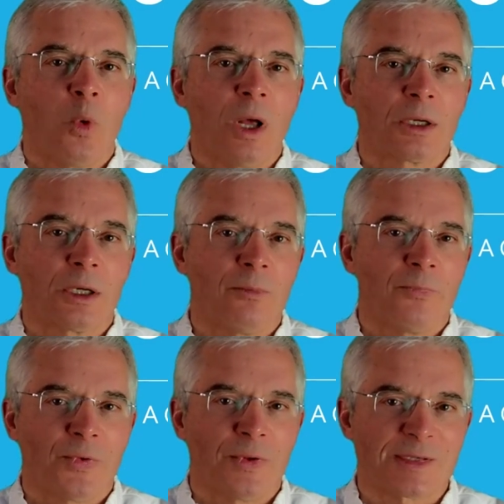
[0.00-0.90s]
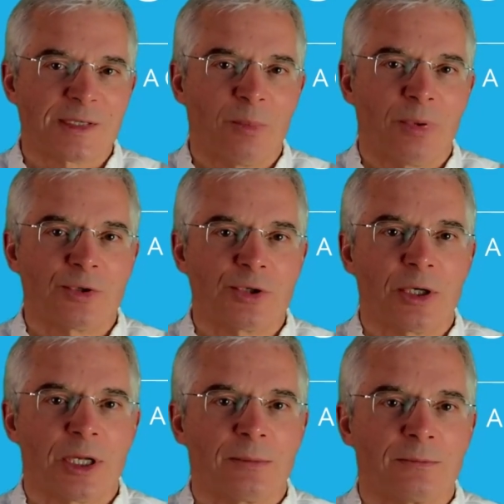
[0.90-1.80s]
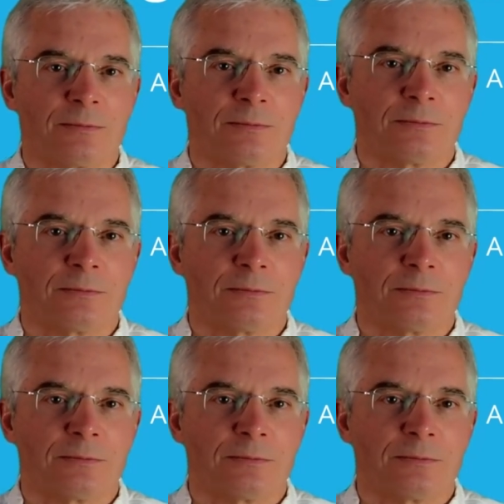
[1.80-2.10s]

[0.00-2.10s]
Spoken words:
Welcome to the Simple Journey.